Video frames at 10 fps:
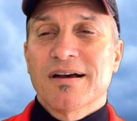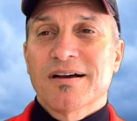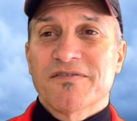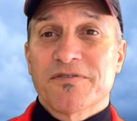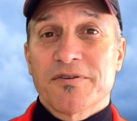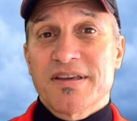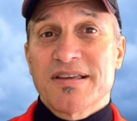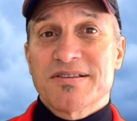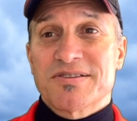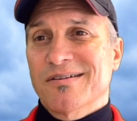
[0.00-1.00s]
for
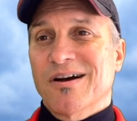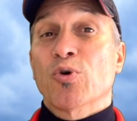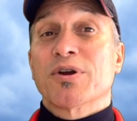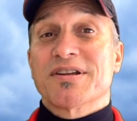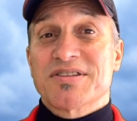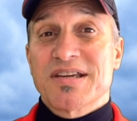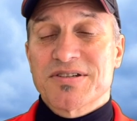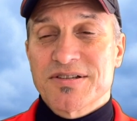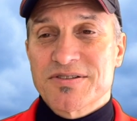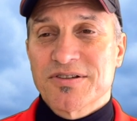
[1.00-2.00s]
these
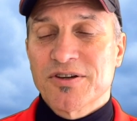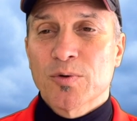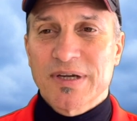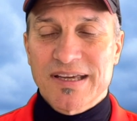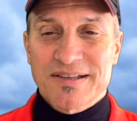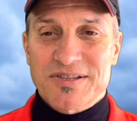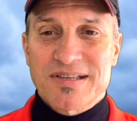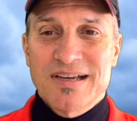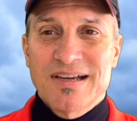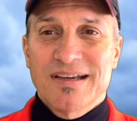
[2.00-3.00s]
organizations to go against.